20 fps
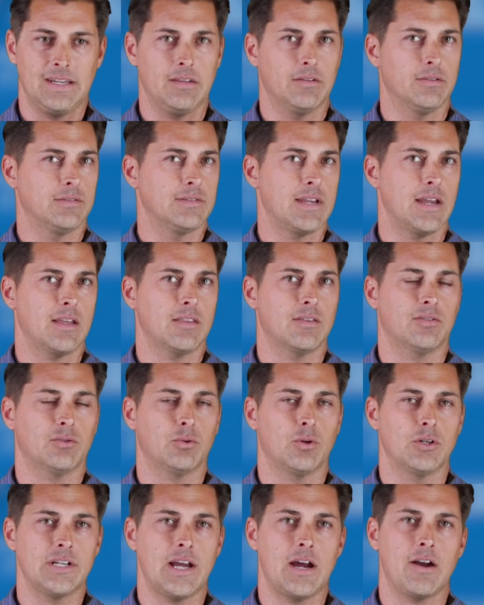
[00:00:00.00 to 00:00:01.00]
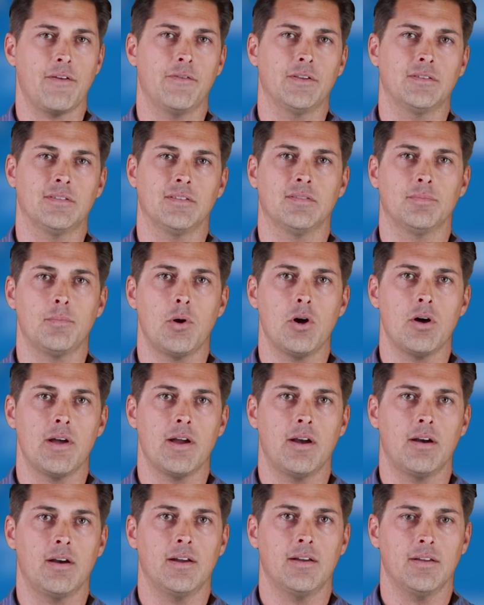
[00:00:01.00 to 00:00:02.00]
either take the storage out if it's a small
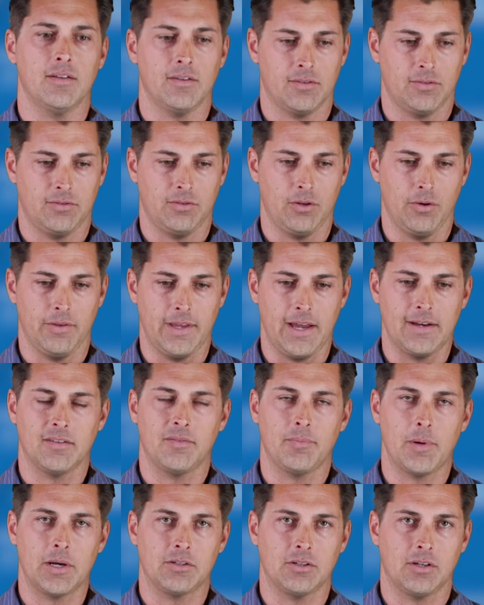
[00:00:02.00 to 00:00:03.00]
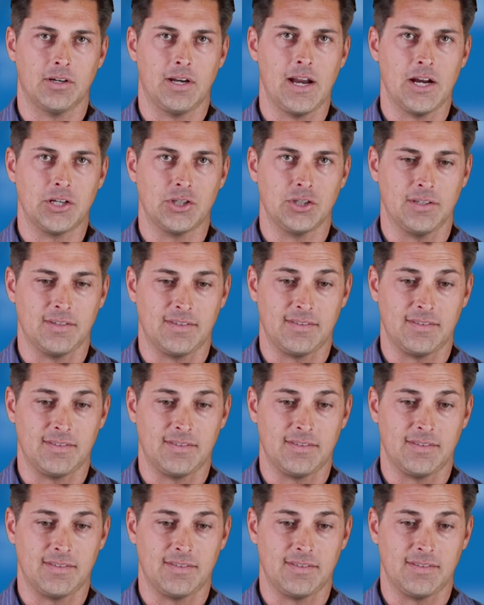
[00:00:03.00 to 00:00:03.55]
area so that inspector can actually